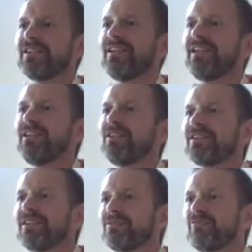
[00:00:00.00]
in
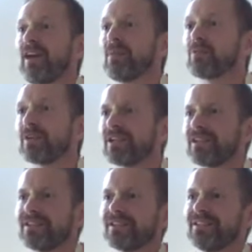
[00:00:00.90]
the fabric
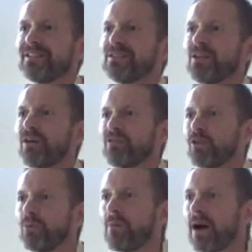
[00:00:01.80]
of
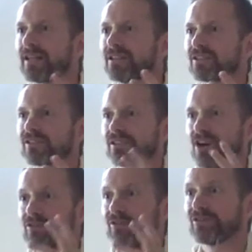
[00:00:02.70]
your mind
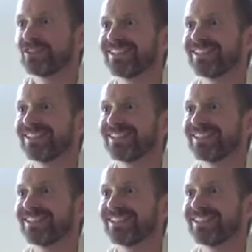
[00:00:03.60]
stuff.